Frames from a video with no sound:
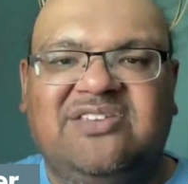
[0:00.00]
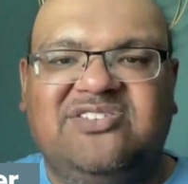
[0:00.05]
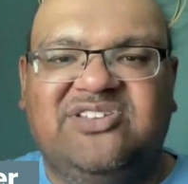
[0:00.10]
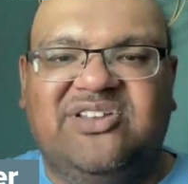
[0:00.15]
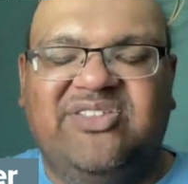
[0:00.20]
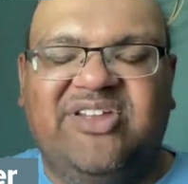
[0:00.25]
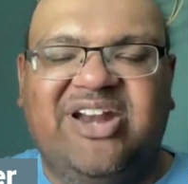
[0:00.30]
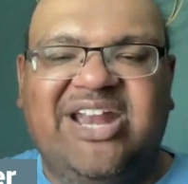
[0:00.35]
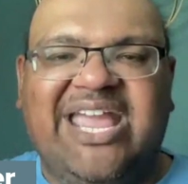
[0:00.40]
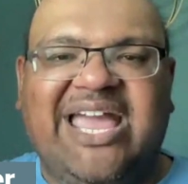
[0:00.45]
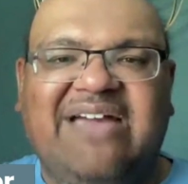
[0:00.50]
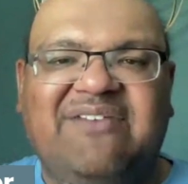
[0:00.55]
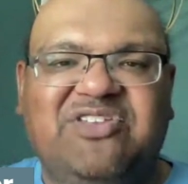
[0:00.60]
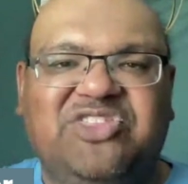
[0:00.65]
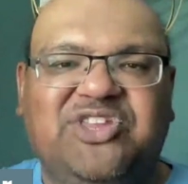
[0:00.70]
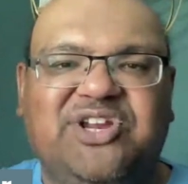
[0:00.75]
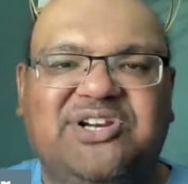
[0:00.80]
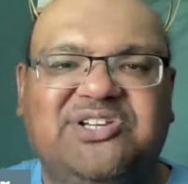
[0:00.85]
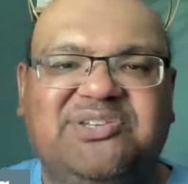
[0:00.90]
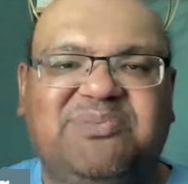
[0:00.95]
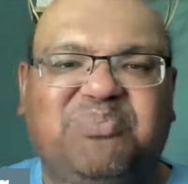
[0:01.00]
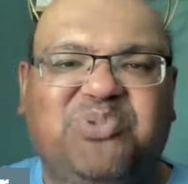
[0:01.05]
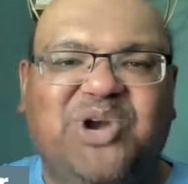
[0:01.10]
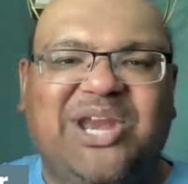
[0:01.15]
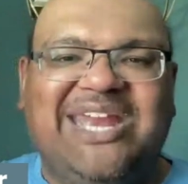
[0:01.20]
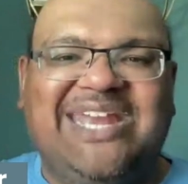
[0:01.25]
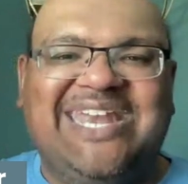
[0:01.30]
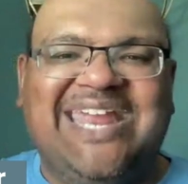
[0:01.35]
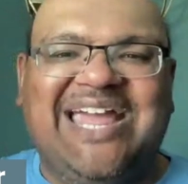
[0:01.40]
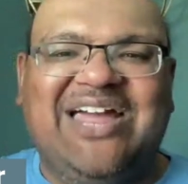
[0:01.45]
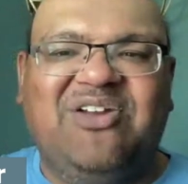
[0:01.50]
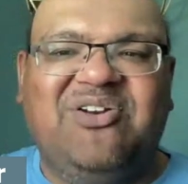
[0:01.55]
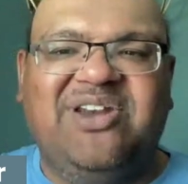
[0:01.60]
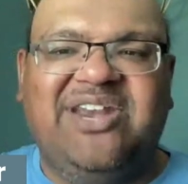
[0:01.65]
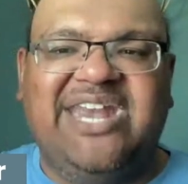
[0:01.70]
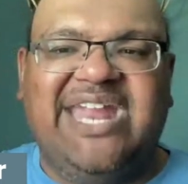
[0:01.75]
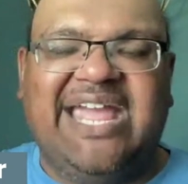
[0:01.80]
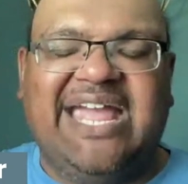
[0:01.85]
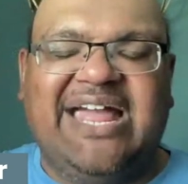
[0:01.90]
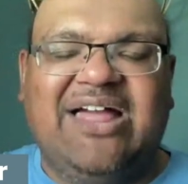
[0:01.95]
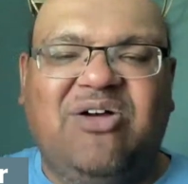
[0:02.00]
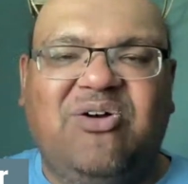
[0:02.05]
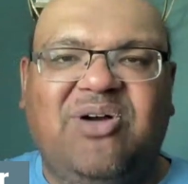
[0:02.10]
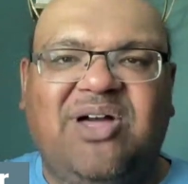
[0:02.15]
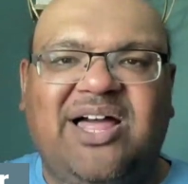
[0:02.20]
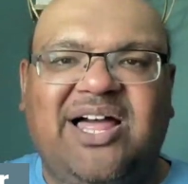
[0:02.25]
So there you have it. There's a breakdown now